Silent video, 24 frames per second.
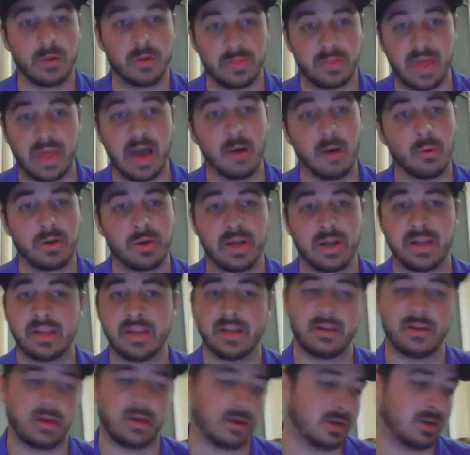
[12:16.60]
that one I
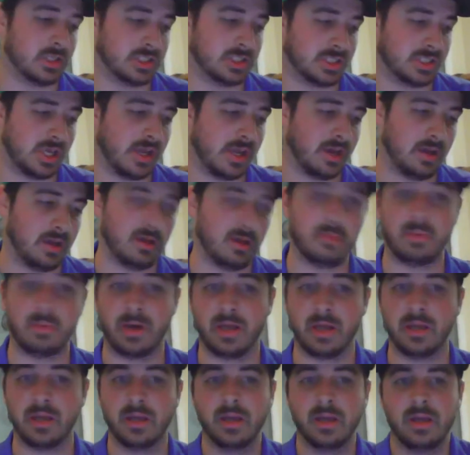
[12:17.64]
didn't understand,
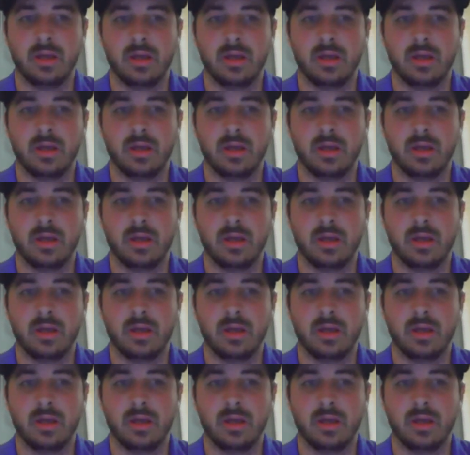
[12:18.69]
but.